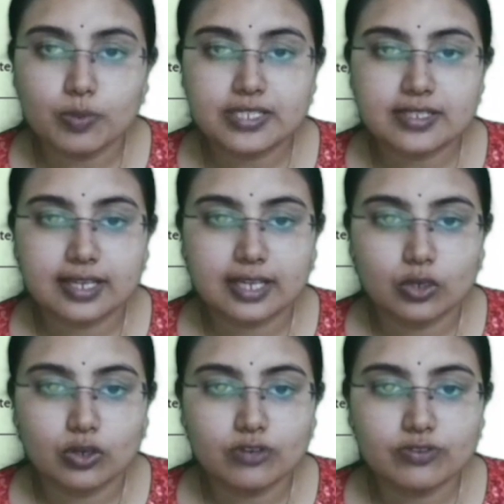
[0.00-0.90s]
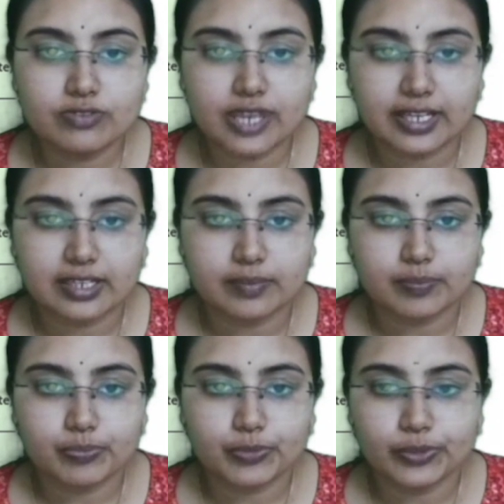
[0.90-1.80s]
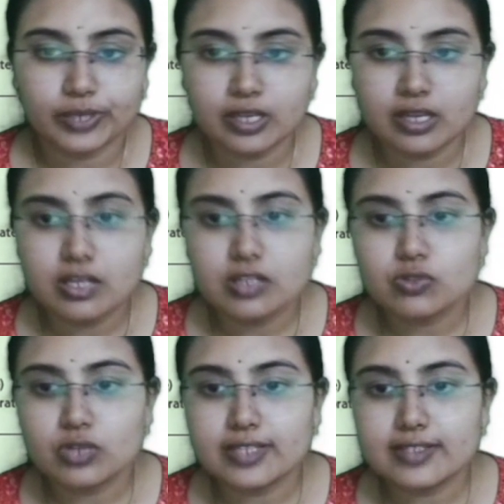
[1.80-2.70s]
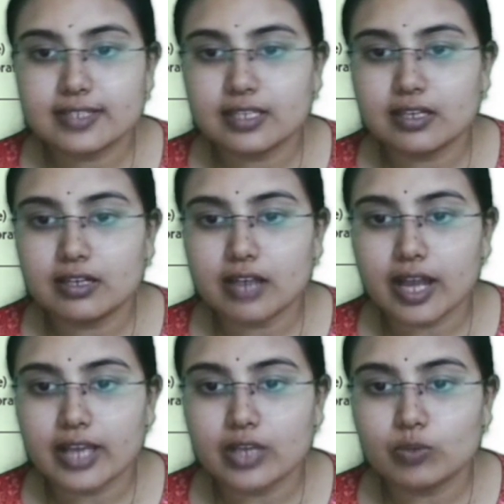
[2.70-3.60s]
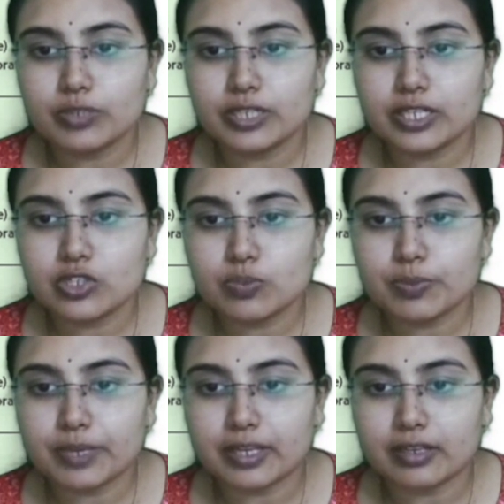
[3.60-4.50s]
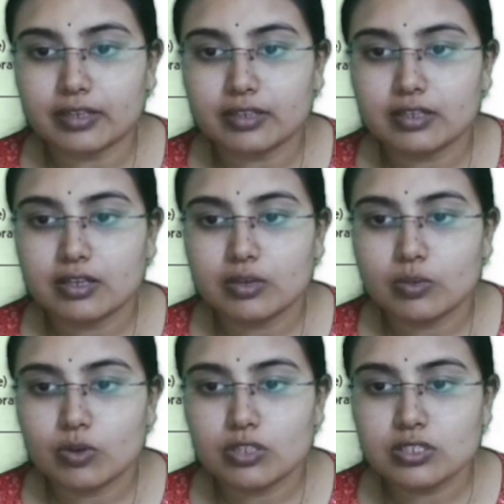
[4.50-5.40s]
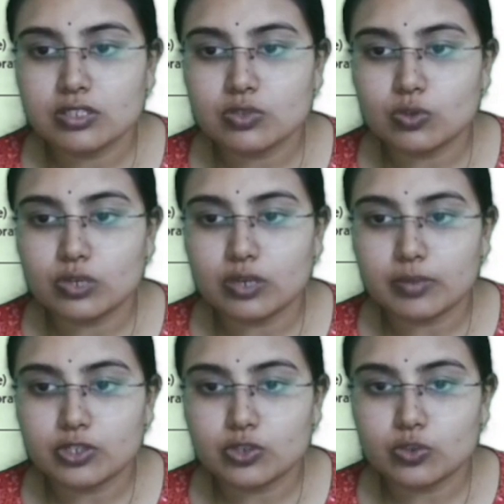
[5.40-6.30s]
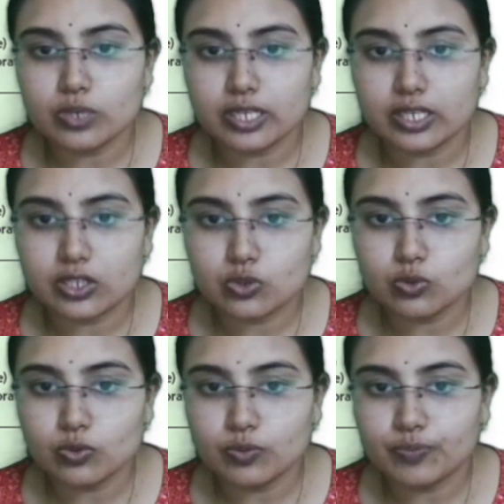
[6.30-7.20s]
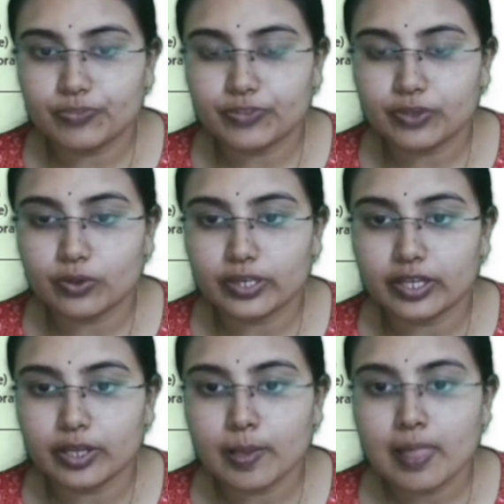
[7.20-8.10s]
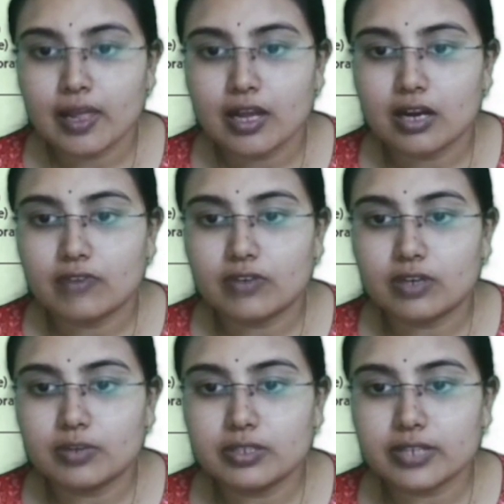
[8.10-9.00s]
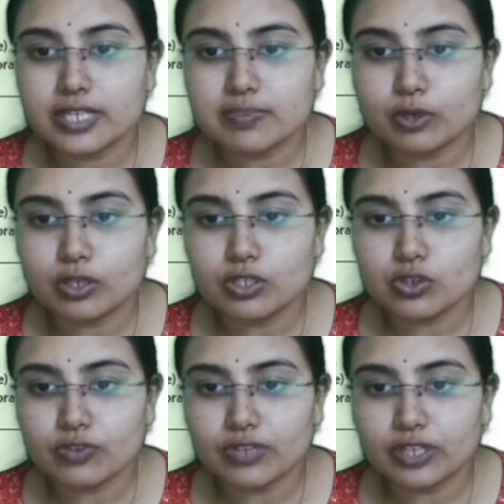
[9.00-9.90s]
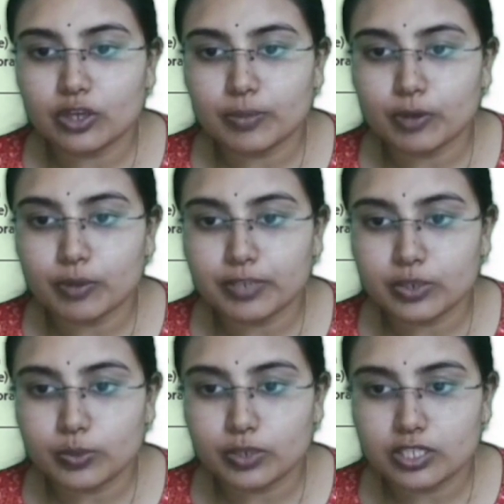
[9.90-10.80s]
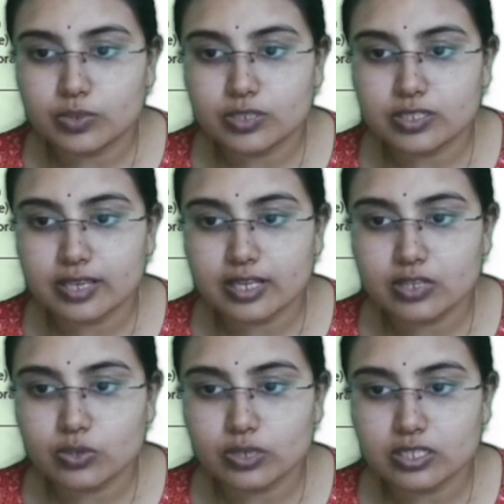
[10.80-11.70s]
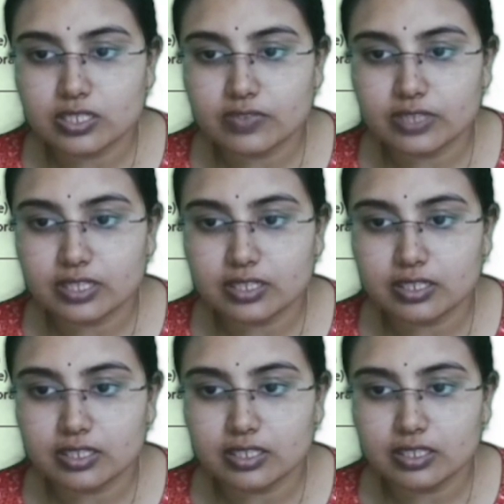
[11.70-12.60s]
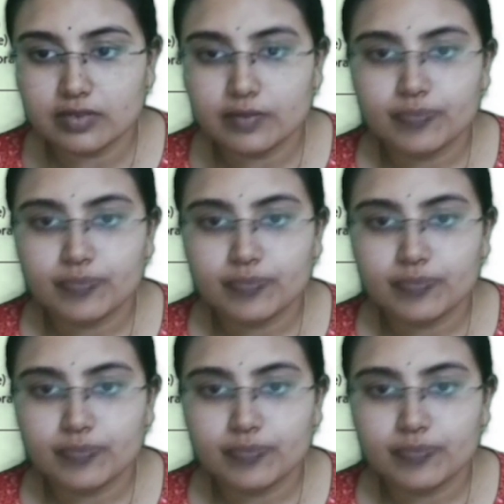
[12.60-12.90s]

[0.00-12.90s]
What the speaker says: Coma scale of 9. Okay. So let's see here. Eye-opening to pain was score number 2, E2. Okay. A verbal response of inappropriate words was there. So it is V3